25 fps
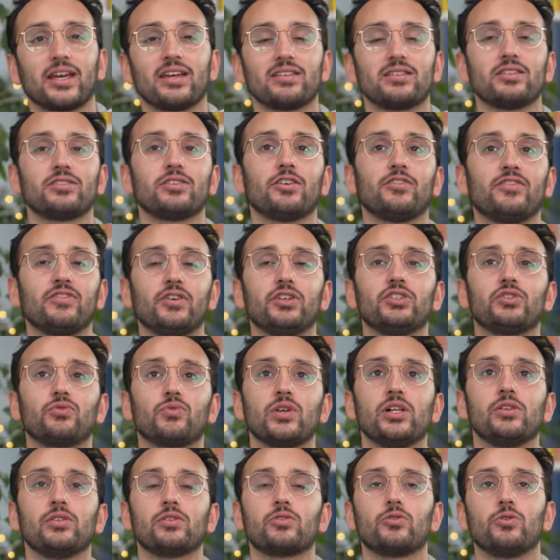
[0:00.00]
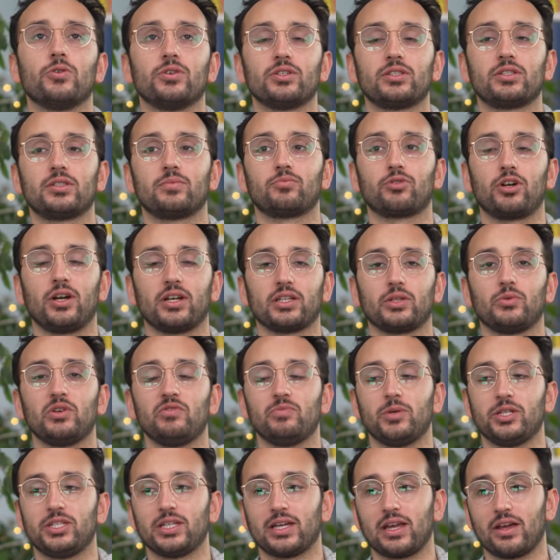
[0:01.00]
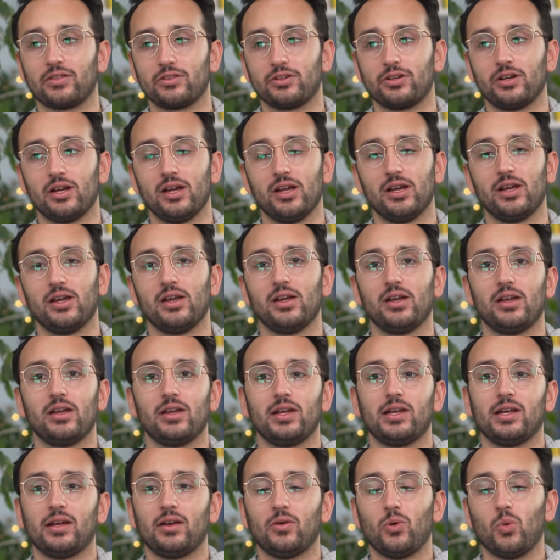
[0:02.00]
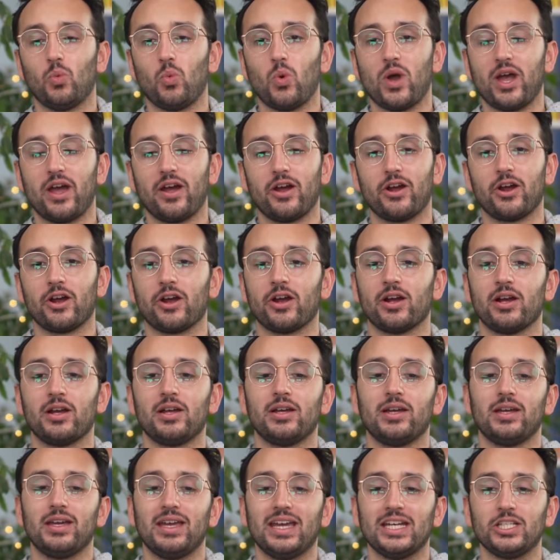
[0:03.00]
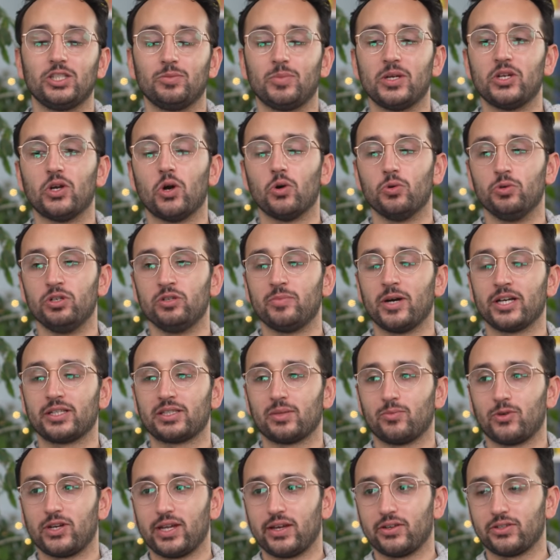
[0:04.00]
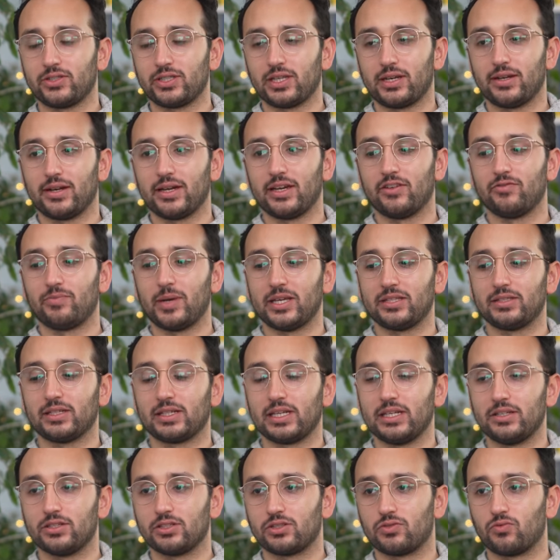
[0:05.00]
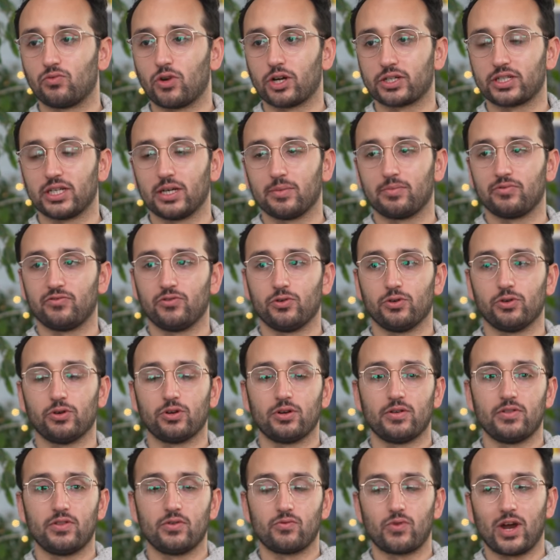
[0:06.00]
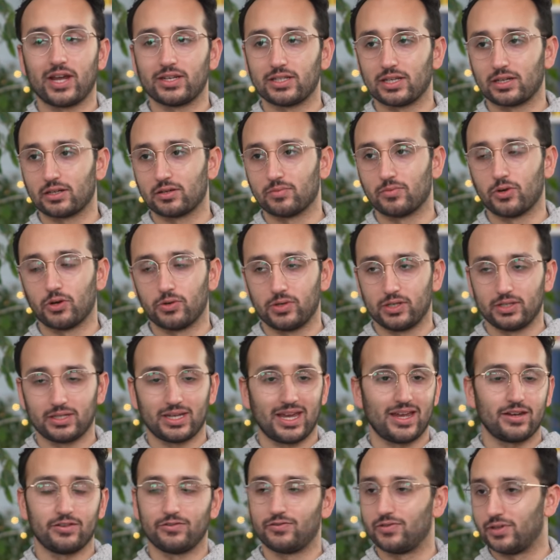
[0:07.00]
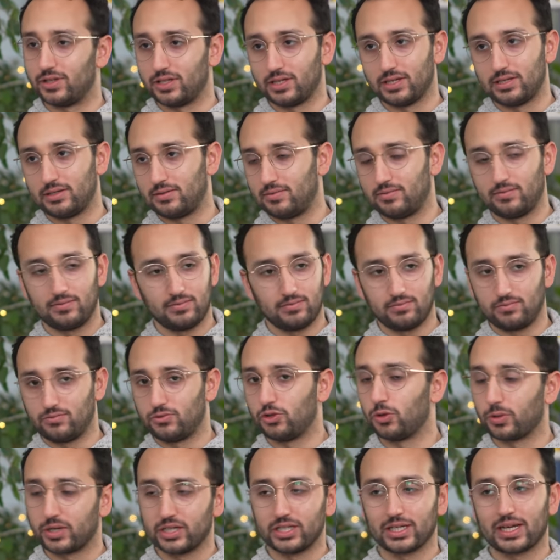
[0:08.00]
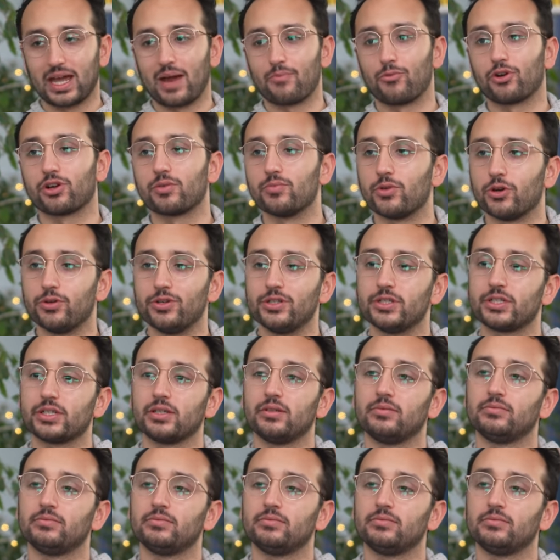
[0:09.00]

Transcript: I guess it's our first real course product that we've put together where it's been owned by someone else, and I have basically just rocked up for the writing component and for the talking to camera component.